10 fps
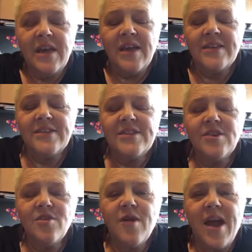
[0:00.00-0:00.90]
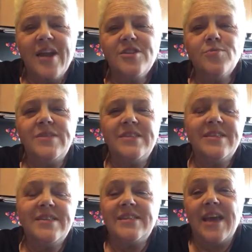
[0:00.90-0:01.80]
And so as we
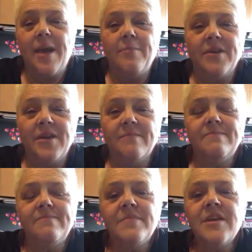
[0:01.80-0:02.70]
did the tapping,